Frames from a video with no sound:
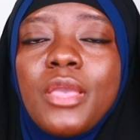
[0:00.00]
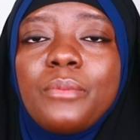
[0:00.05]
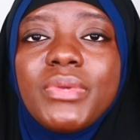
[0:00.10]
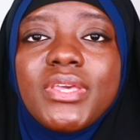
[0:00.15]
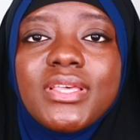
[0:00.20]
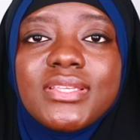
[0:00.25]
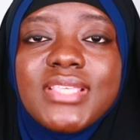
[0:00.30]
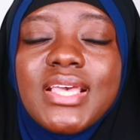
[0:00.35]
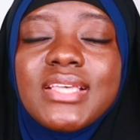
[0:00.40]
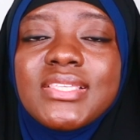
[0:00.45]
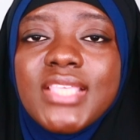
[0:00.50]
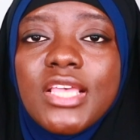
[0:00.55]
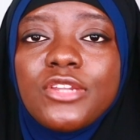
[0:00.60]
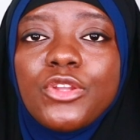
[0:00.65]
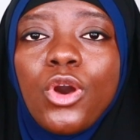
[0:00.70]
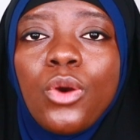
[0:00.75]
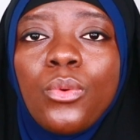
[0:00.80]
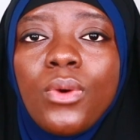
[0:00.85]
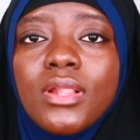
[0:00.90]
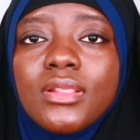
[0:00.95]
because I said,
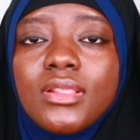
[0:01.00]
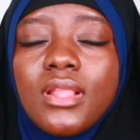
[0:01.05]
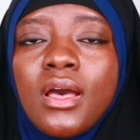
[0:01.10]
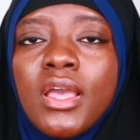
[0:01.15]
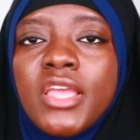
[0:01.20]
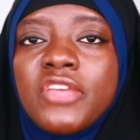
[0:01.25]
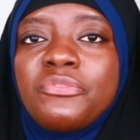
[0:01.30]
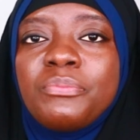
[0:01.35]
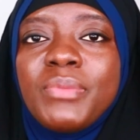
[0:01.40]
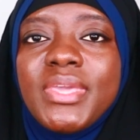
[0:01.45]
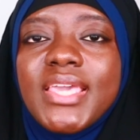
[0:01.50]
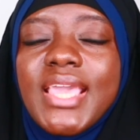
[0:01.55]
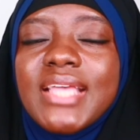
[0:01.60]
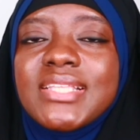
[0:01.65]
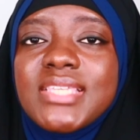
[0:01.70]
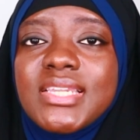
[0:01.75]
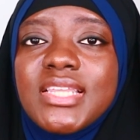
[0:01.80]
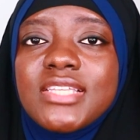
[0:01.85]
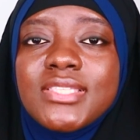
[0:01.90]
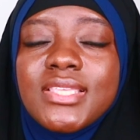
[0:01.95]
oh Allah, if me
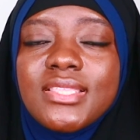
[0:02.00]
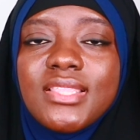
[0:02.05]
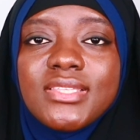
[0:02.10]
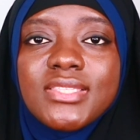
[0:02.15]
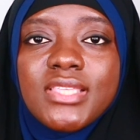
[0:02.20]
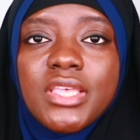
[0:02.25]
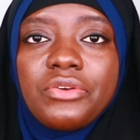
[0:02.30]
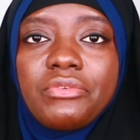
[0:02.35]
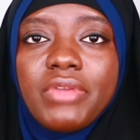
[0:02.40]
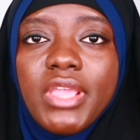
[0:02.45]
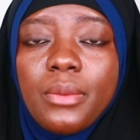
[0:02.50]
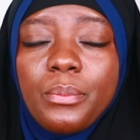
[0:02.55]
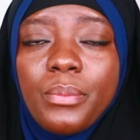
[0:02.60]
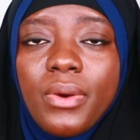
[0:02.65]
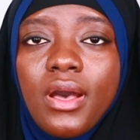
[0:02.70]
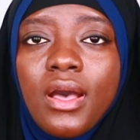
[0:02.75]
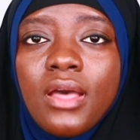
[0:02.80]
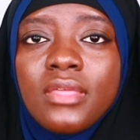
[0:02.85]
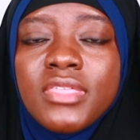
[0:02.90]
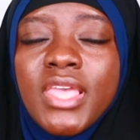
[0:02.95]
getting into this career
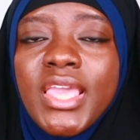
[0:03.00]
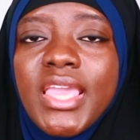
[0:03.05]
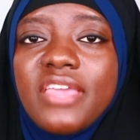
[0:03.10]
path,